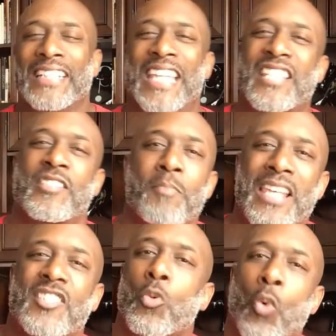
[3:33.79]

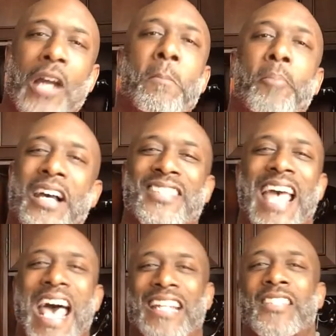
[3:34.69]
dismissed one
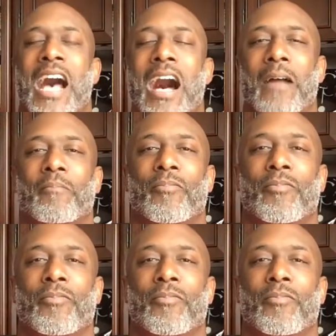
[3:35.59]
bus at a time.